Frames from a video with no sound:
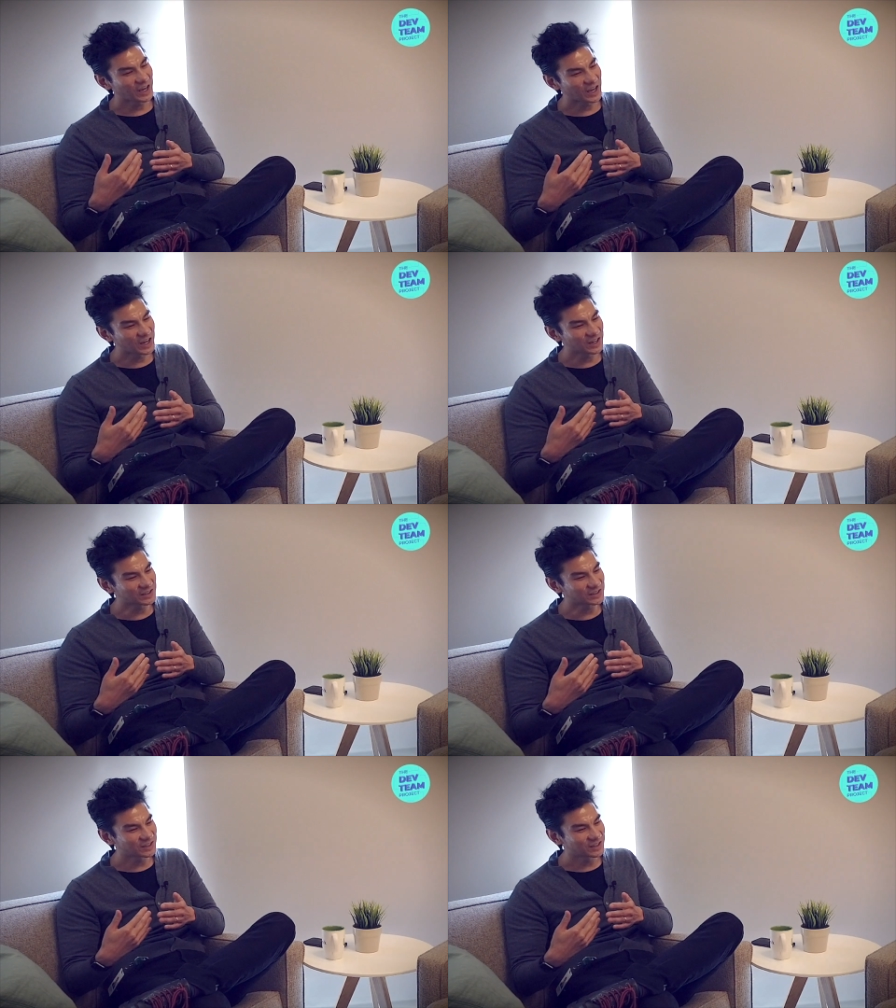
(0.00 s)

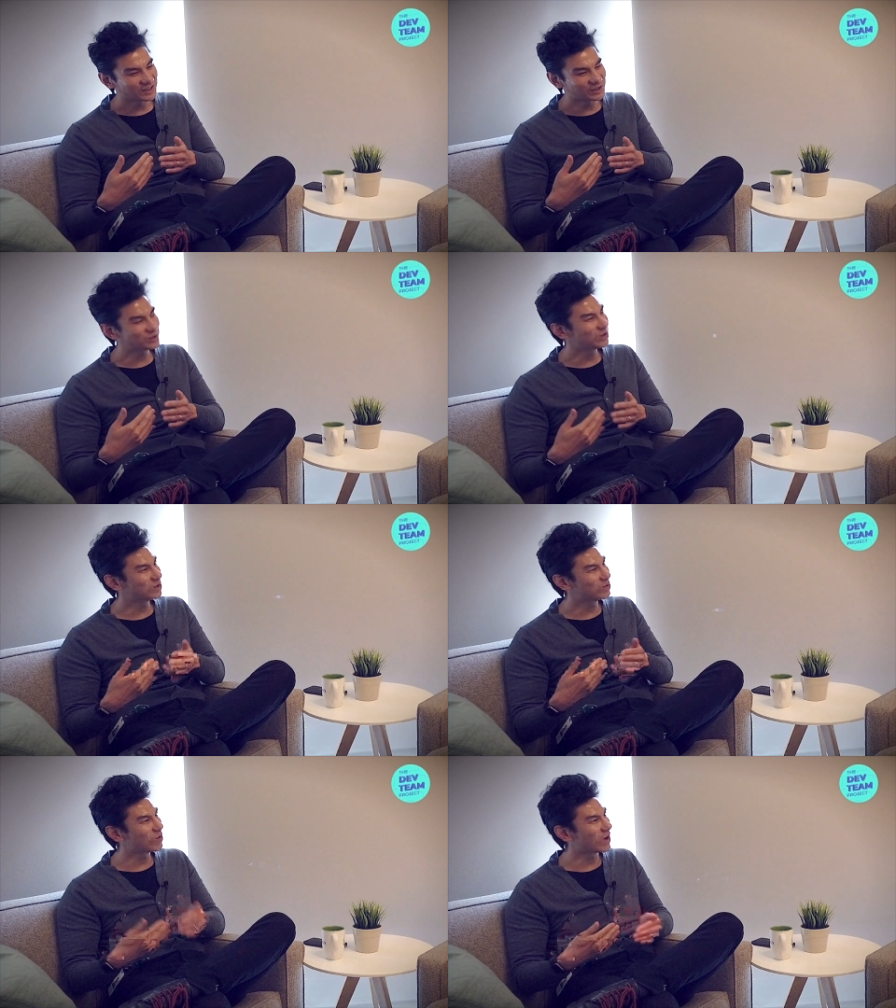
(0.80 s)
And
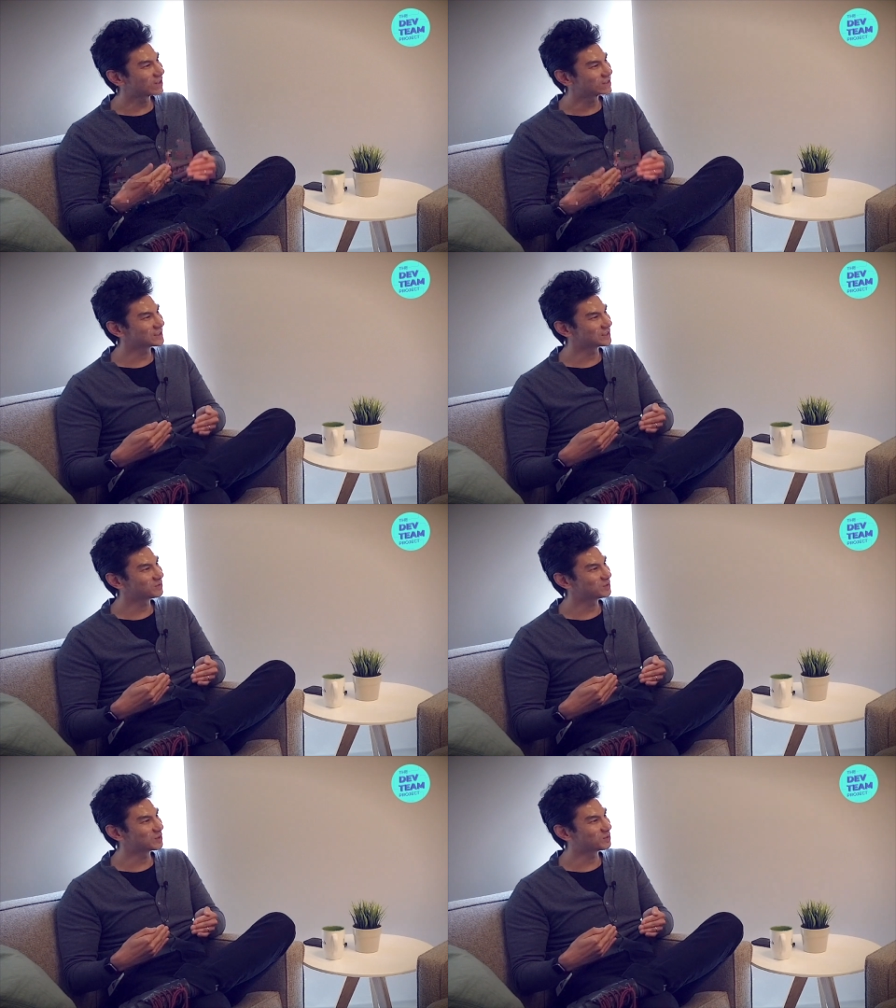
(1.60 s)
you want to
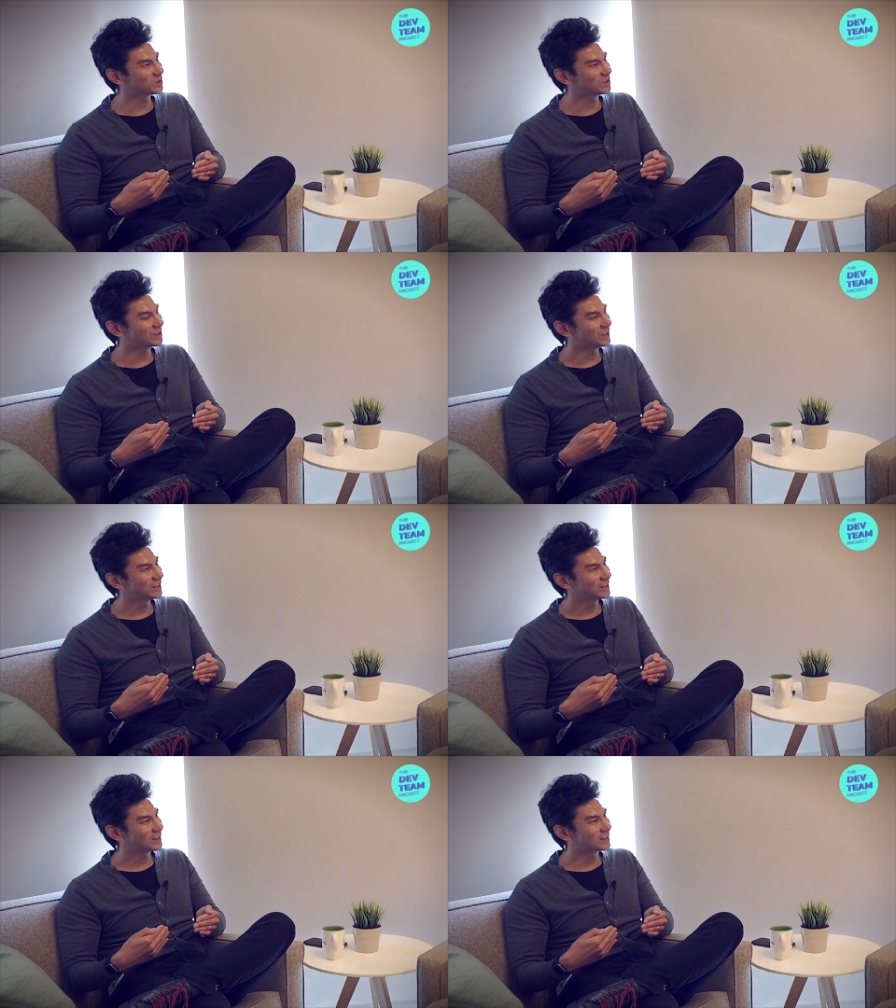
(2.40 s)
give people
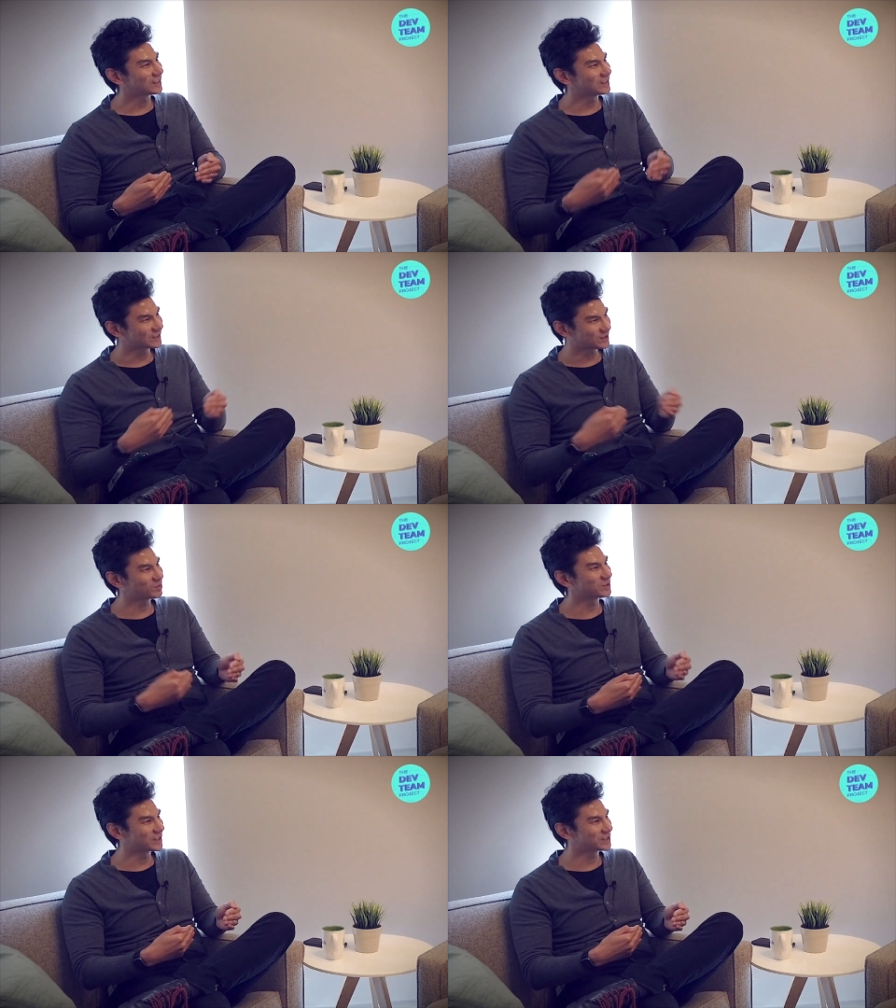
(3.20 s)
an
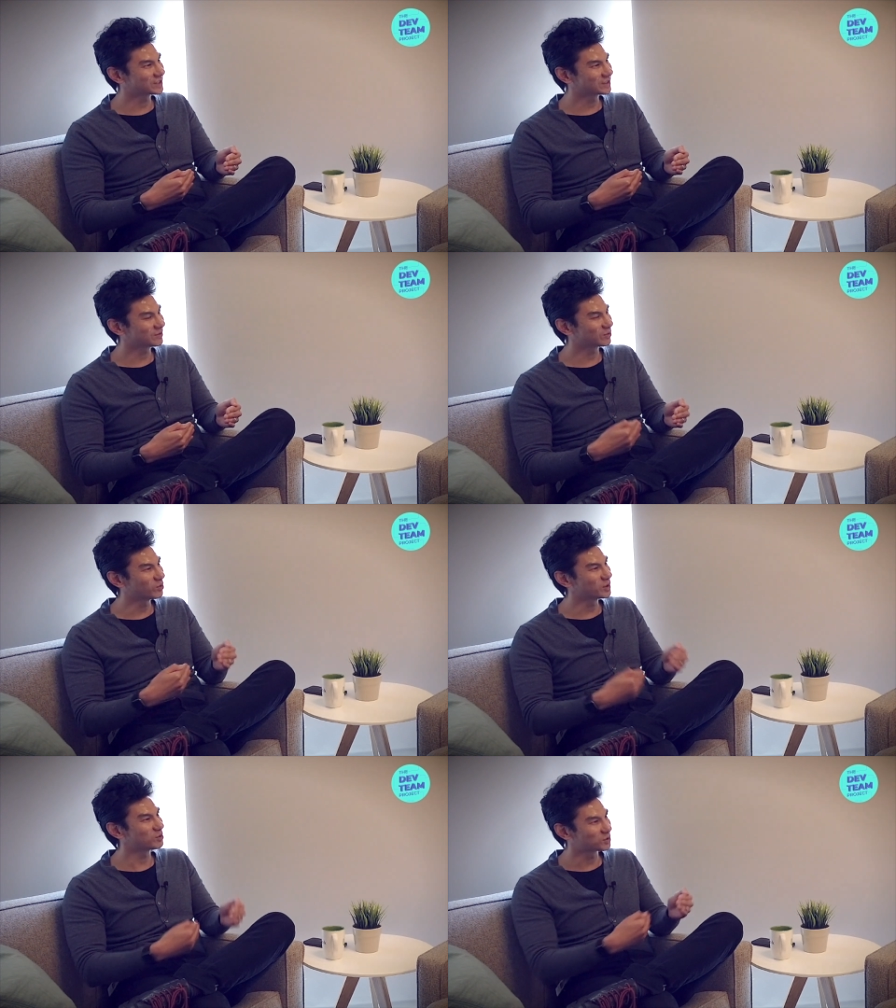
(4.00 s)
explanation for
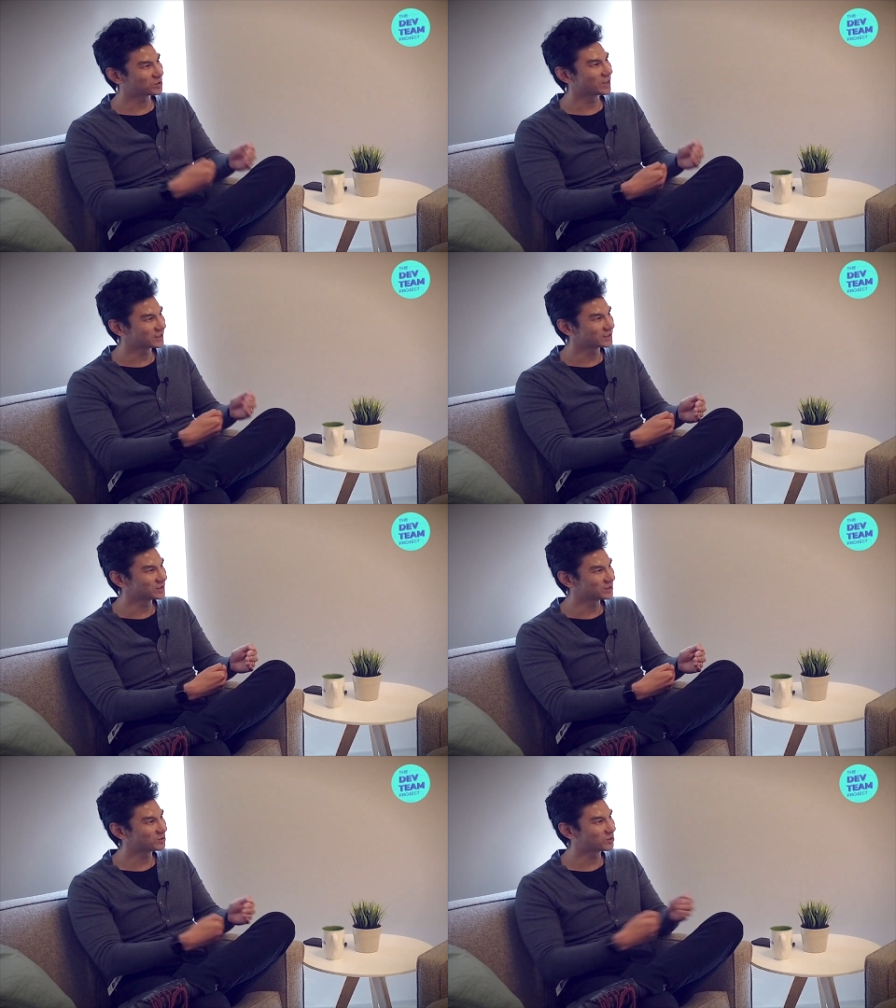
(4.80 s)
what you were trying to
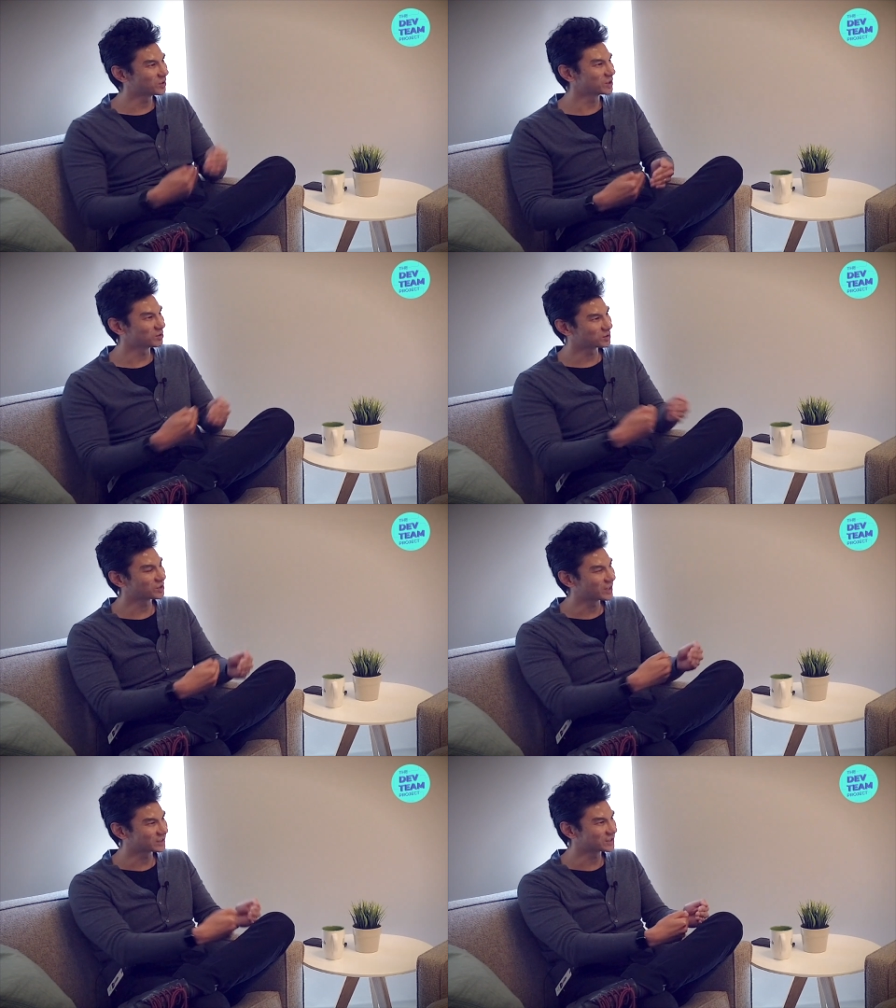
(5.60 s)
do and what you were
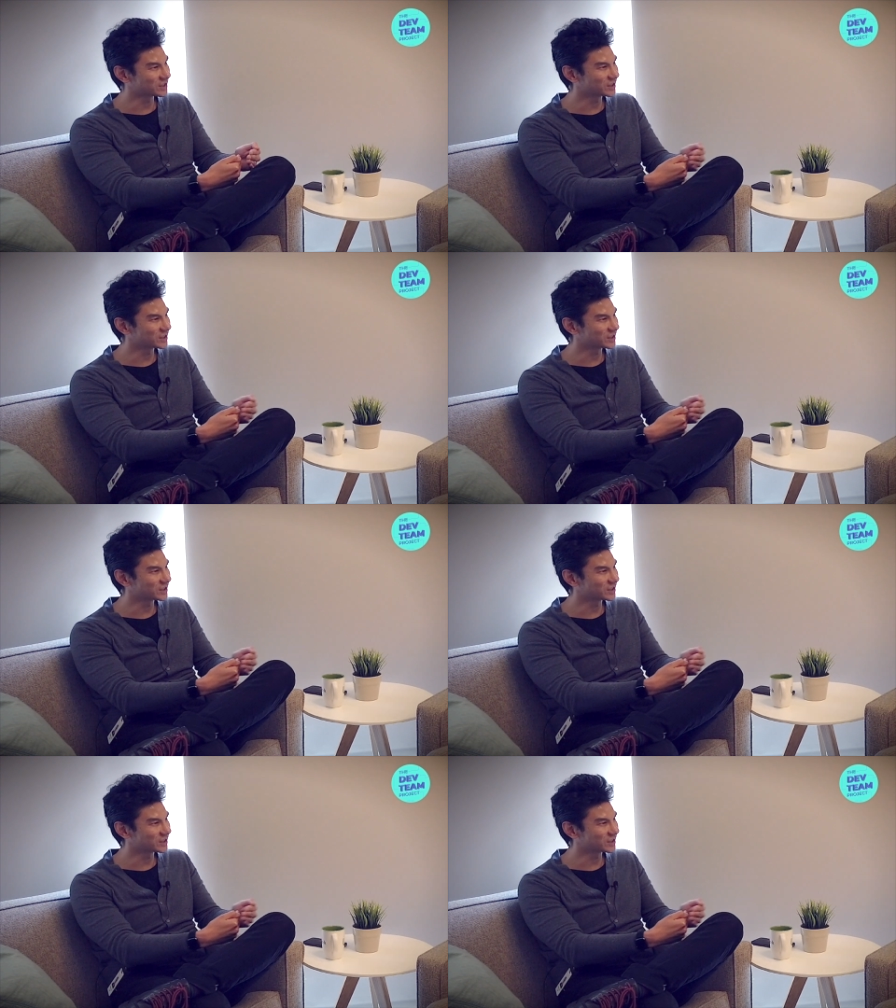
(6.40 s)
trying to